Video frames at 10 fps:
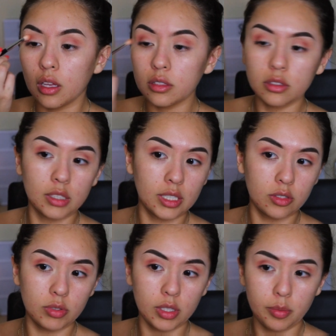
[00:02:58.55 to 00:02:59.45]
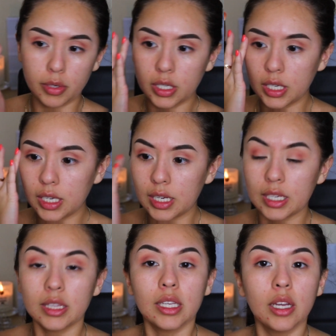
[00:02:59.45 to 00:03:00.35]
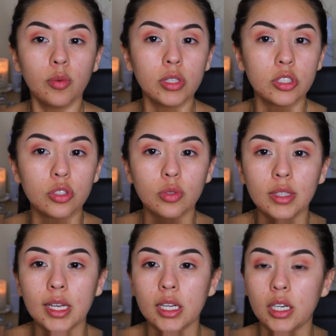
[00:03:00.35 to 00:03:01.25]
So that's really pretty, and I think I want to do like